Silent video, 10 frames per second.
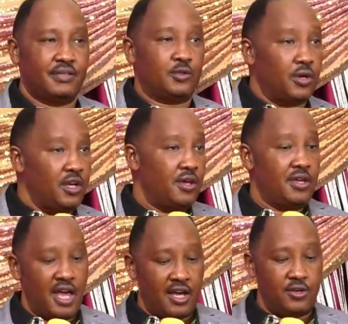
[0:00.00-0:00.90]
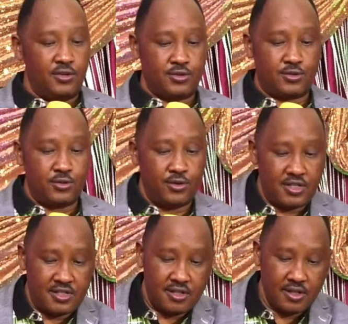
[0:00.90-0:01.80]
but when you're young you used to do
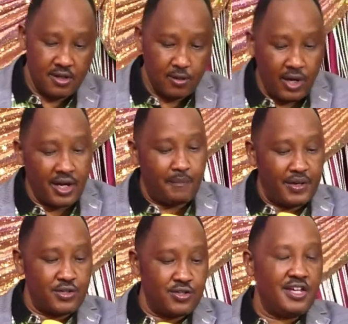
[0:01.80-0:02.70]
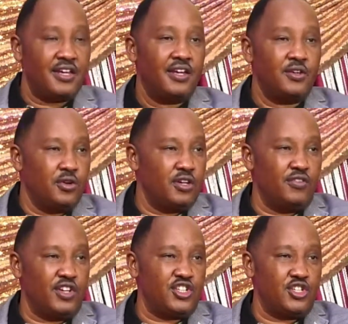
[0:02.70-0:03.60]
it what happened today you don't
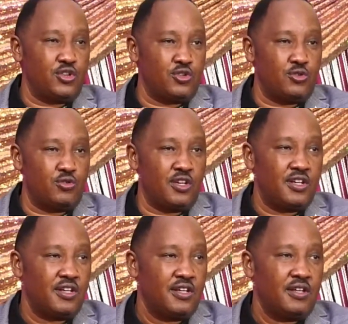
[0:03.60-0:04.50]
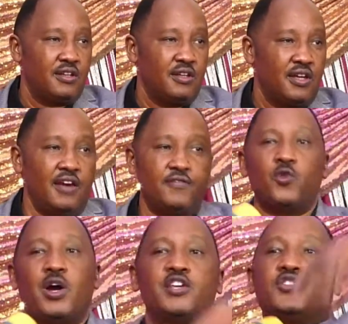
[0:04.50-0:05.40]
even teach your children
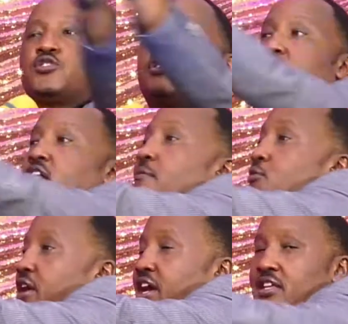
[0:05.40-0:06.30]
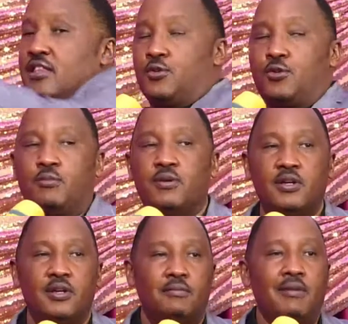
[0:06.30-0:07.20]
everyone is somewhere in the room
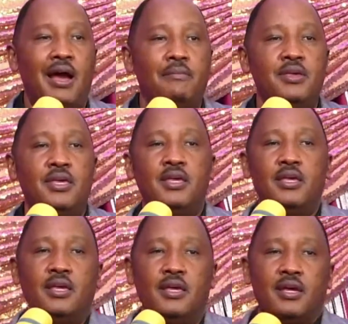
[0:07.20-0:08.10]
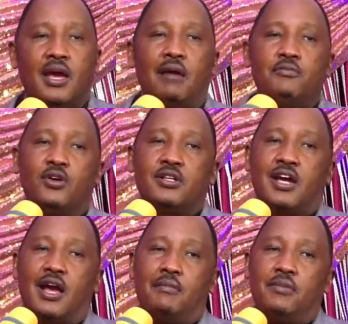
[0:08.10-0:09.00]
mommy i'm not
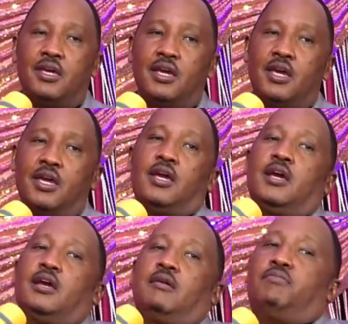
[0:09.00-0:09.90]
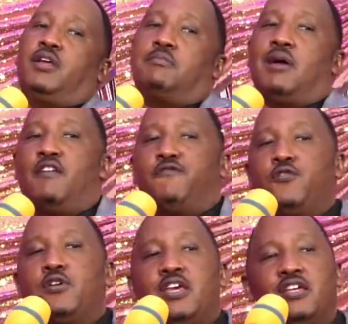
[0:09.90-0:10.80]
coming bring my
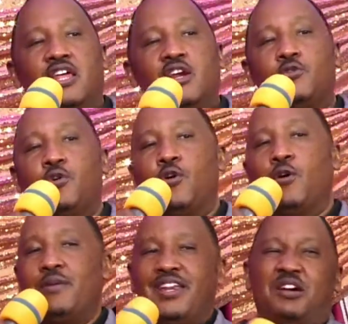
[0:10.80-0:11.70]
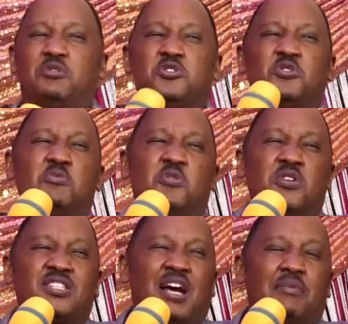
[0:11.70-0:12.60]
food in the room ennaku zino
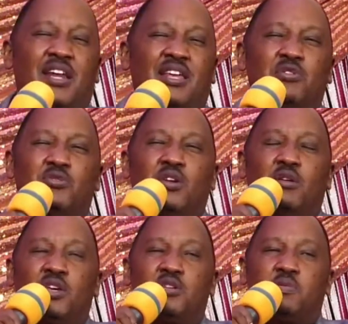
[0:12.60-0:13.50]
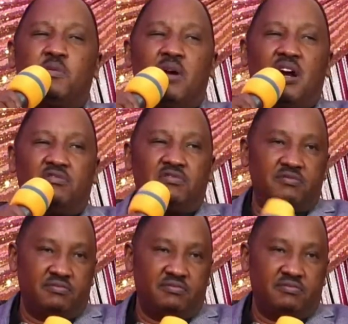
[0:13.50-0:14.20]
mukoza abaana ebintu byonna ebyekipumbaavu